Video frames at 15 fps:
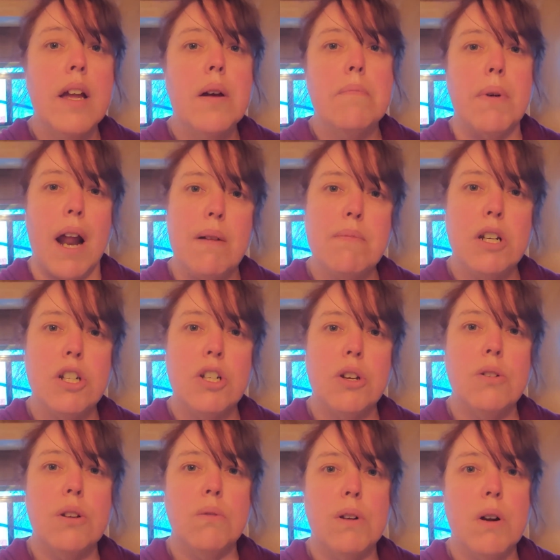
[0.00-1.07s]
But I'm going to show
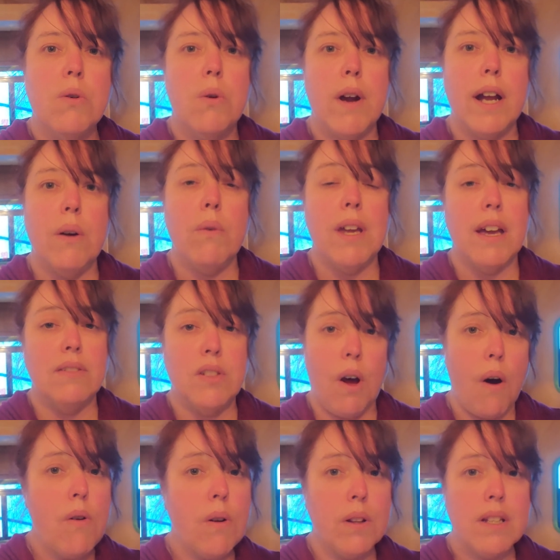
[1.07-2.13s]
you real quick. We have
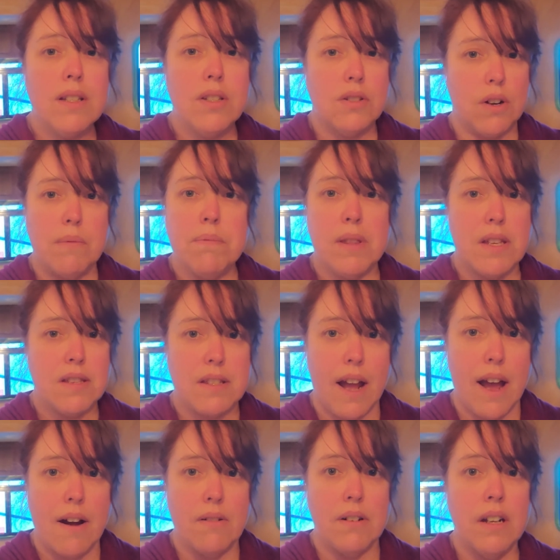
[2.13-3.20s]
totally stripped this
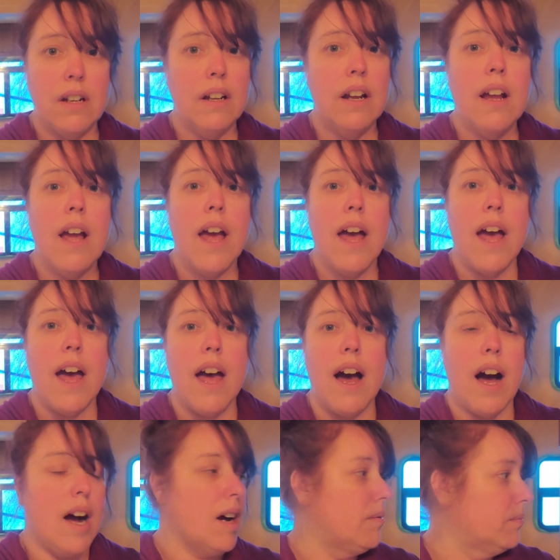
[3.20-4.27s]
down.
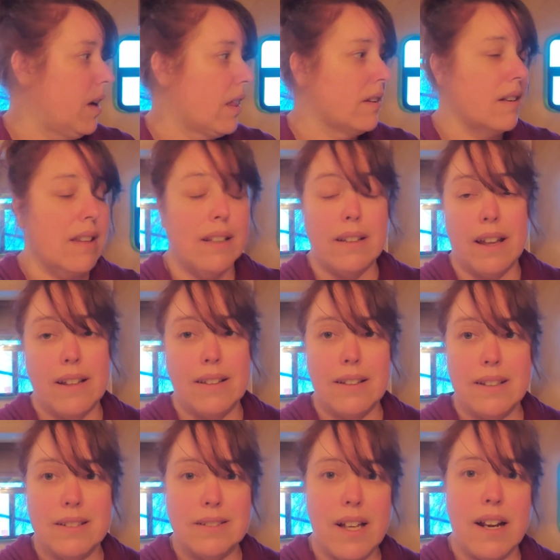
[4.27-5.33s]
Other than like
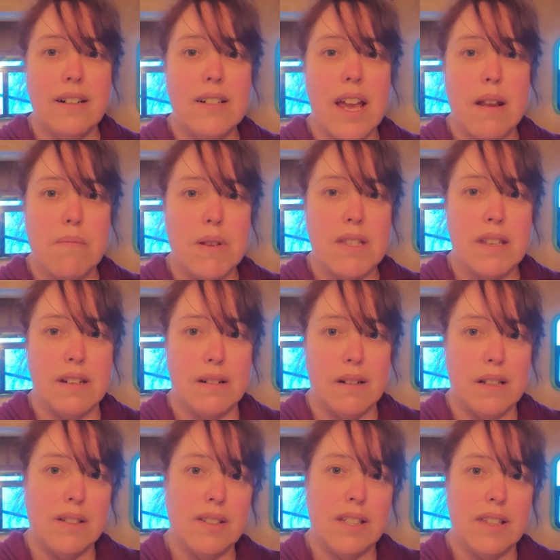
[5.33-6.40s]
the entertainment center,
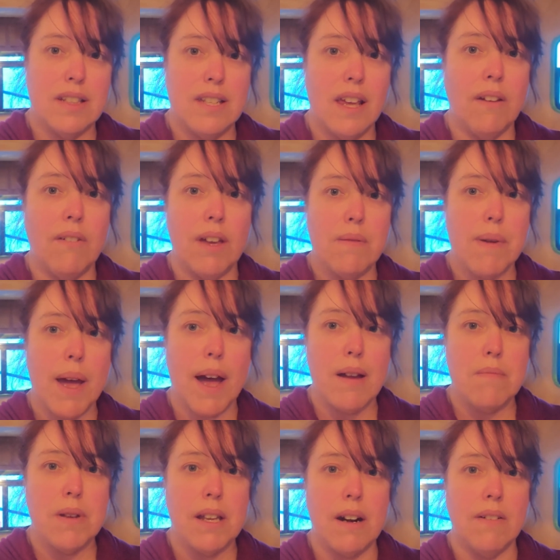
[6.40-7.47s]
you see the TV
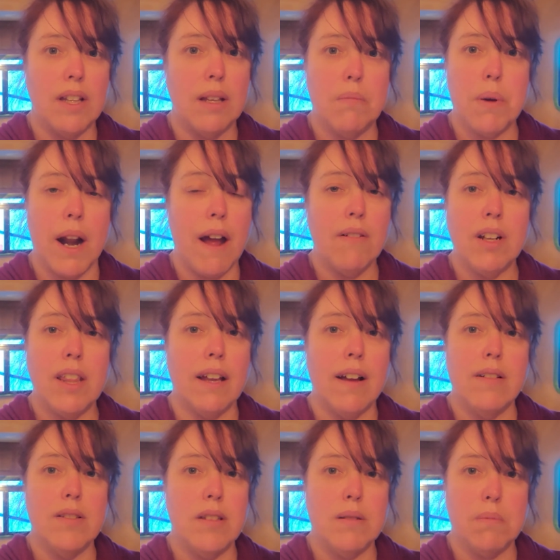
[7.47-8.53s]
behind me and everything, but everything
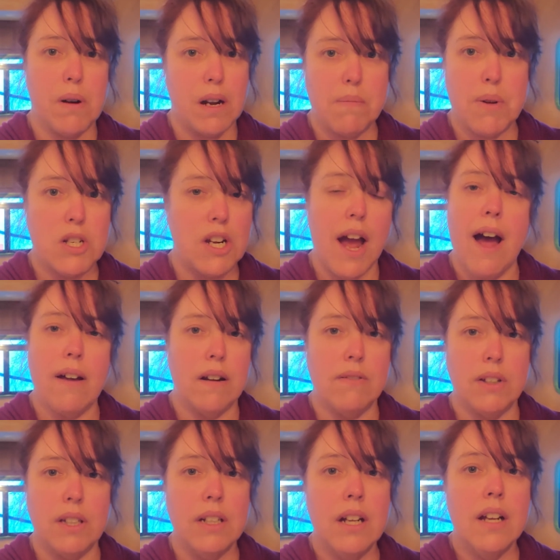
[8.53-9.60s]
else is pretty much out of
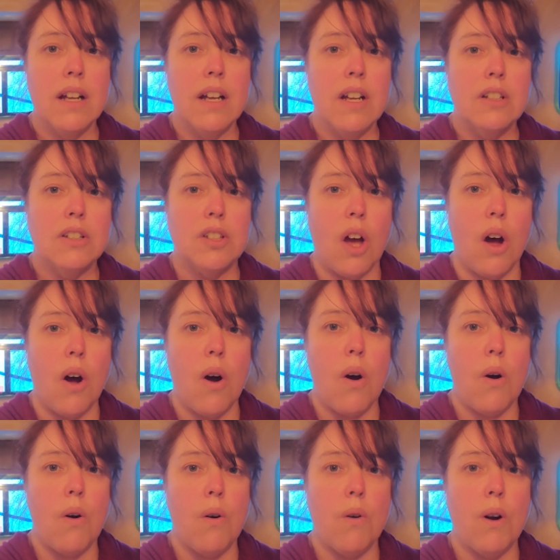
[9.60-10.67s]
it.
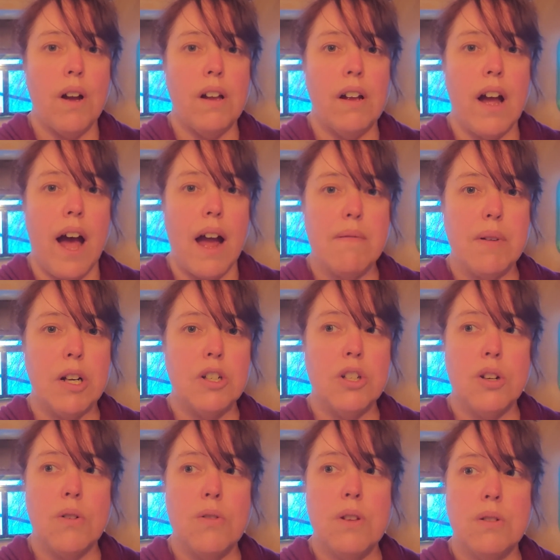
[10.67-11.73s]
So I'm going to
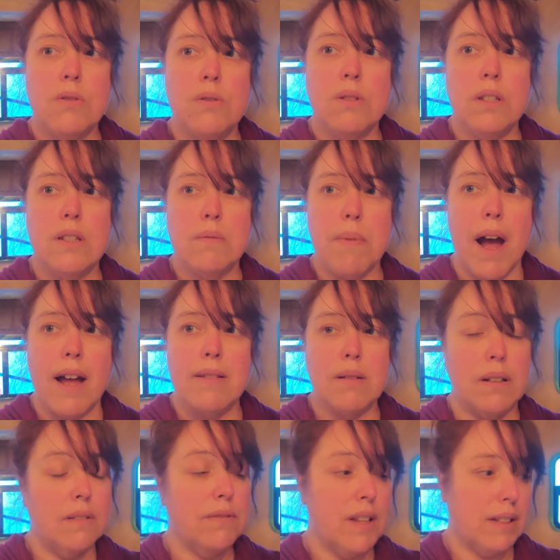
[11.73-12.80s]
show you the spots. I'm
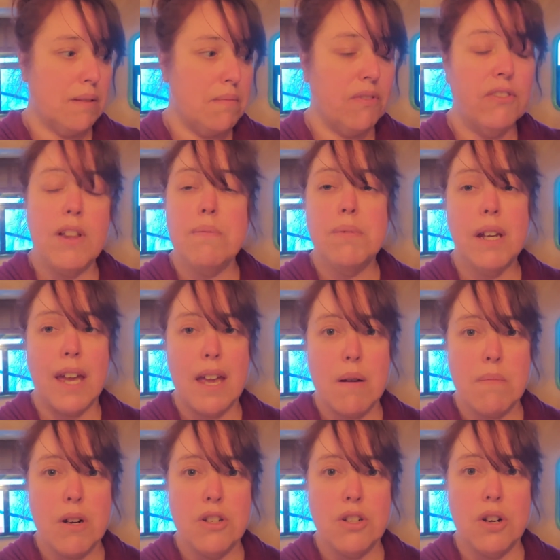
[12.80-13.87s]
going to flip the
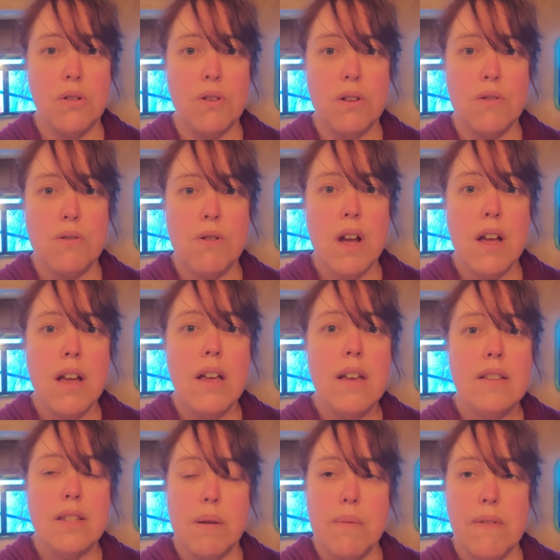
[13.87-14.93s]
camera and show you
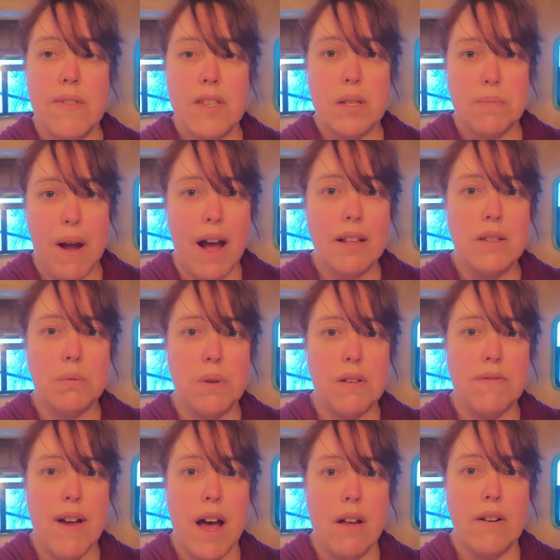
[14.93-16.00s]
some of the spots we
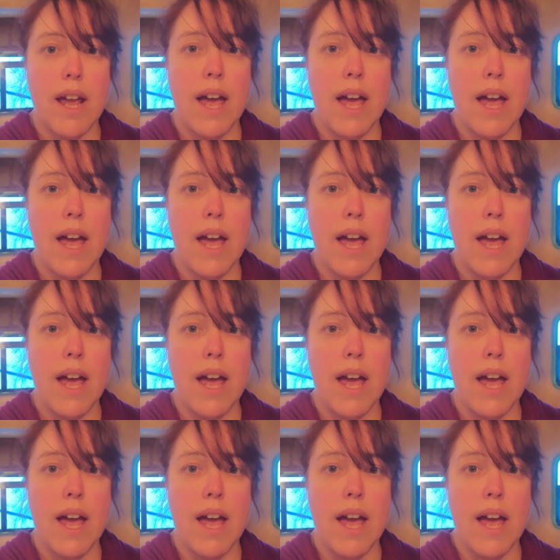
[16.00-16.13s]
found.